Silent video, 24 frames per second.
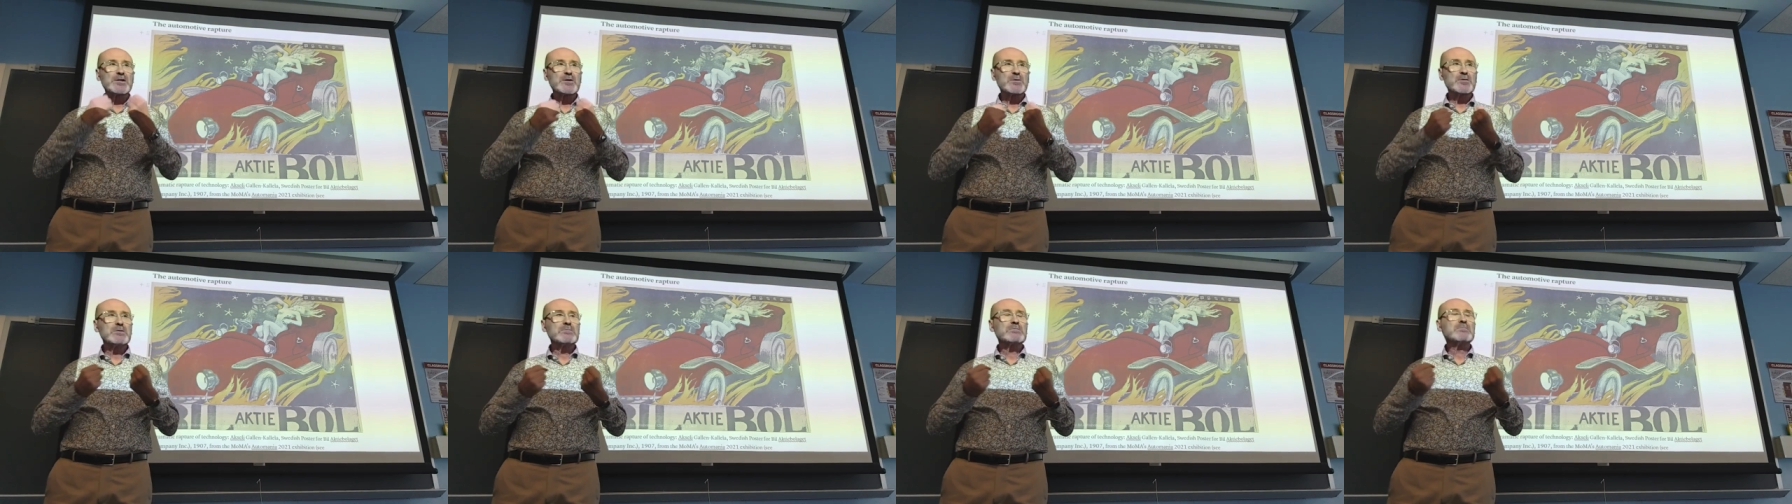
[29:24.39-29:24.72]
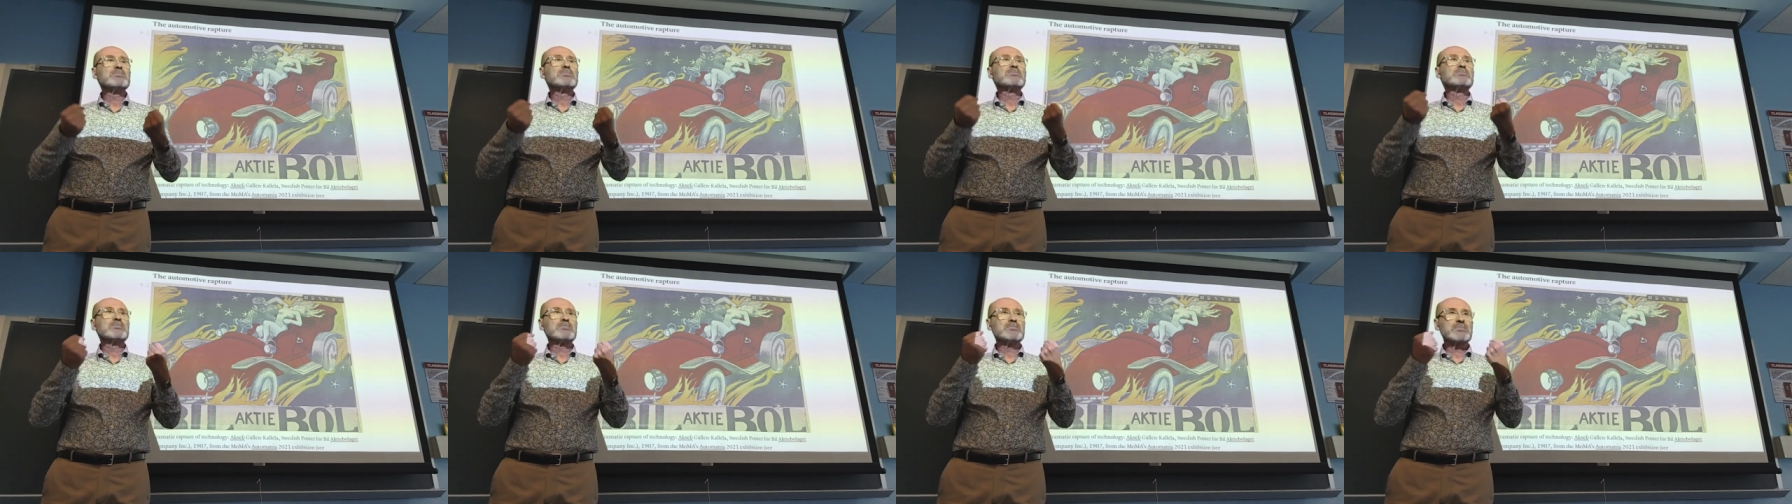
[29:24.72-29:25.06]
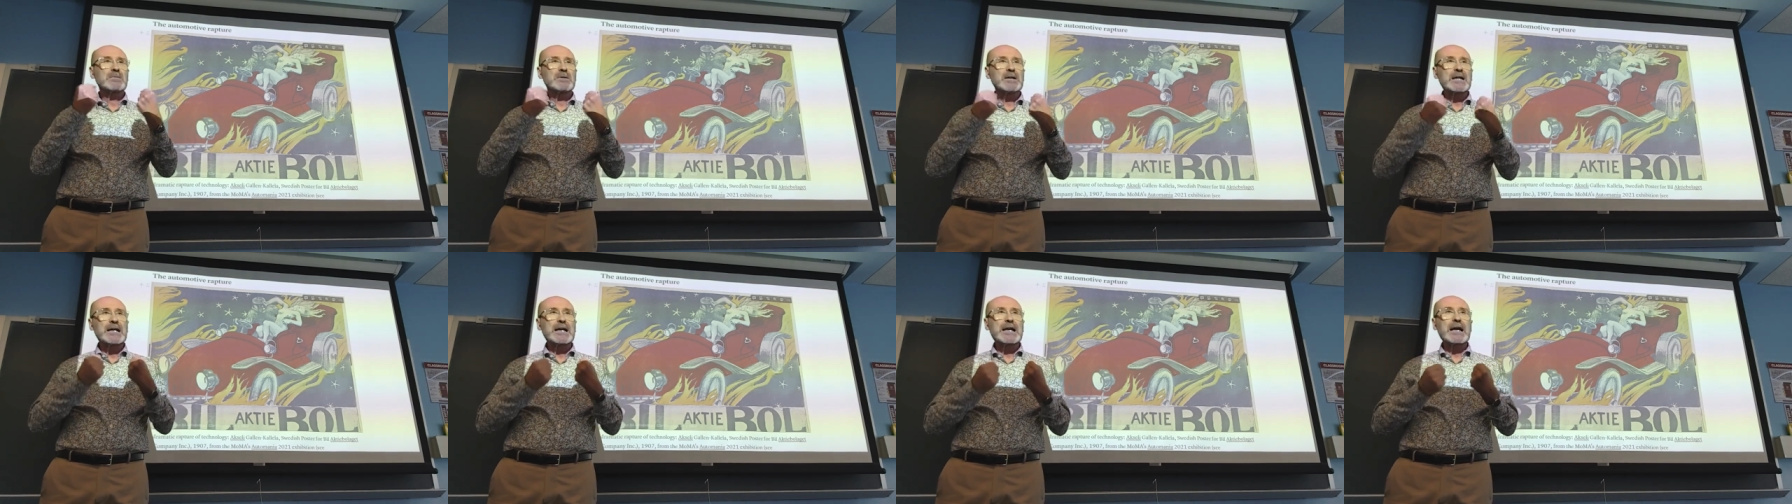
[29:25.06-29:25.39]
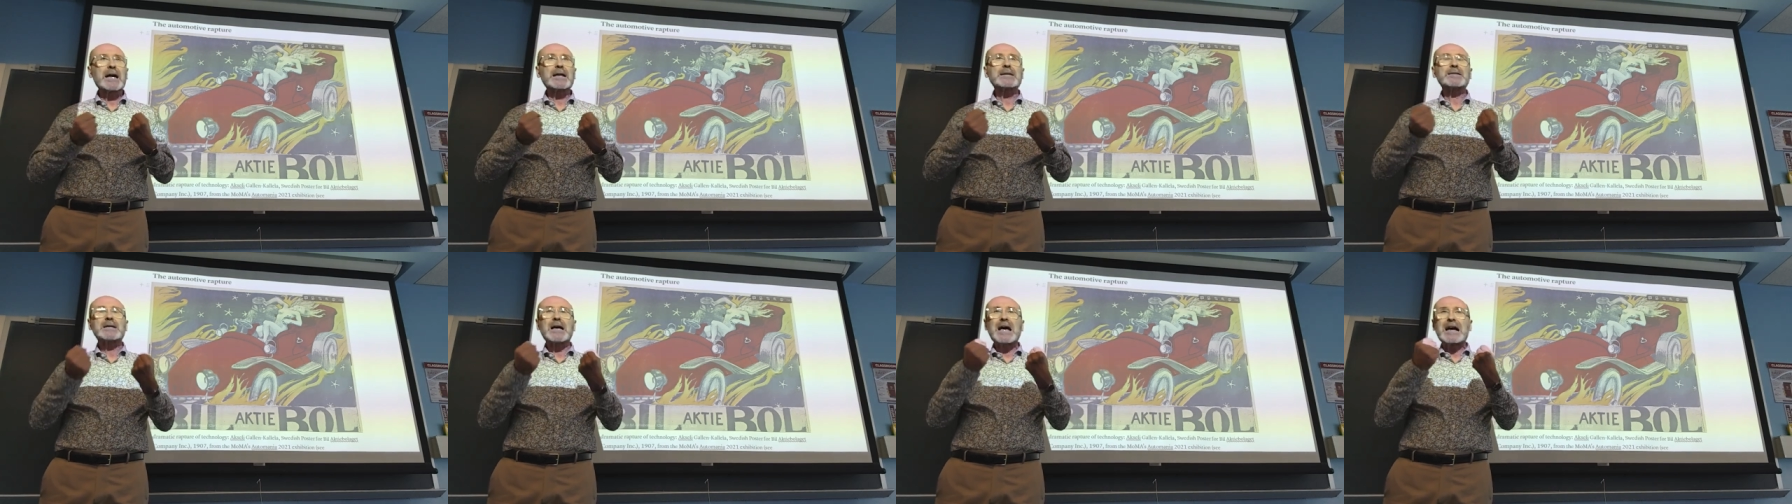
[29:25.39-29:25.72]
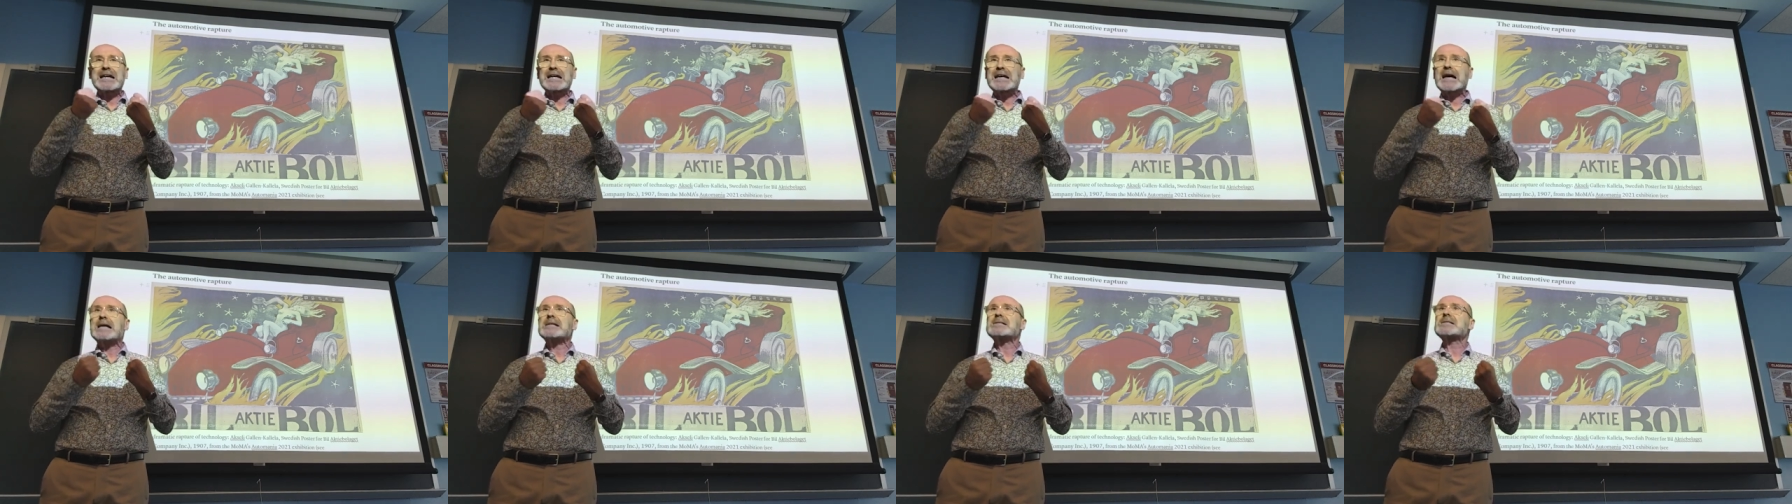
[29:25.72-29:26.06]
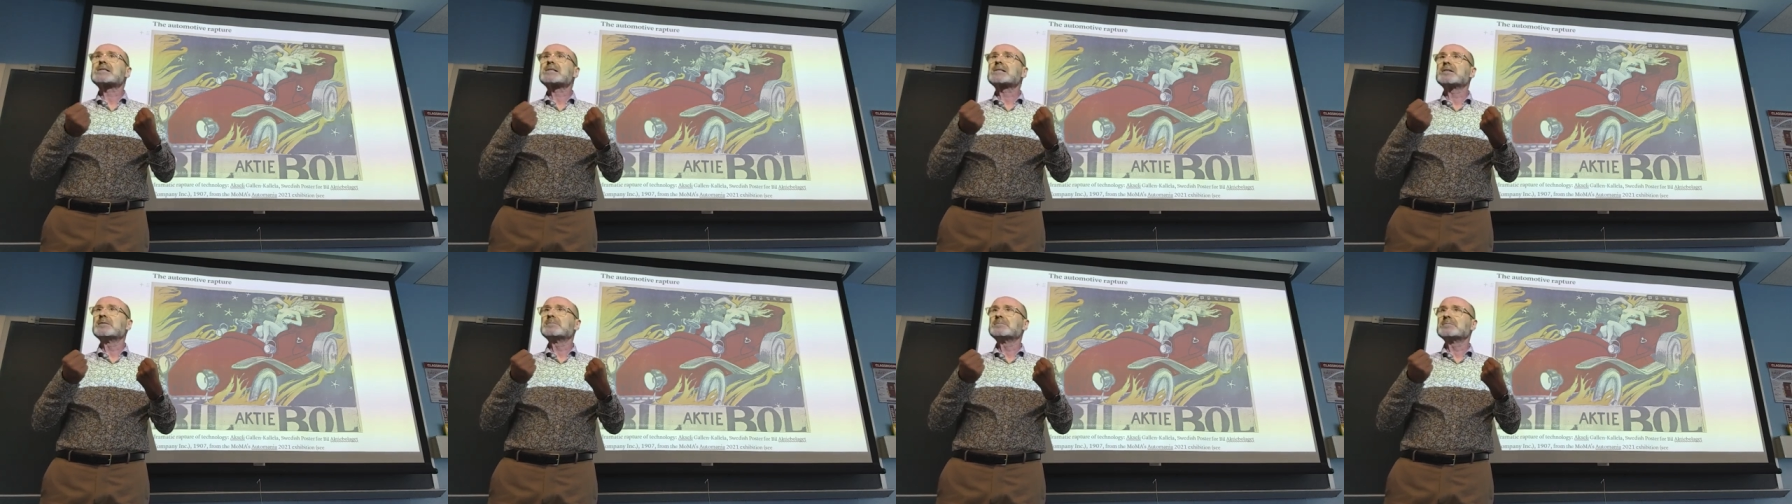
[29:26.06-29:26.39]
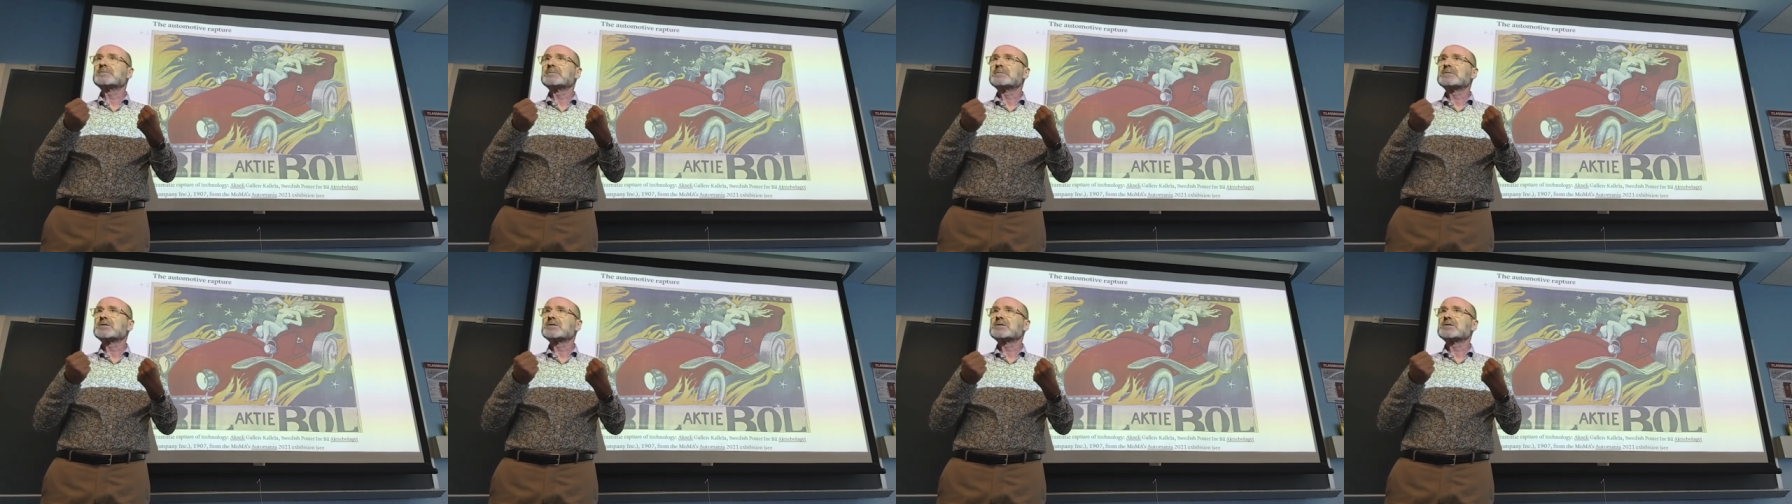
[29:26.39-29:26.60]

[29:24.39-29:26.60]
you get accustomed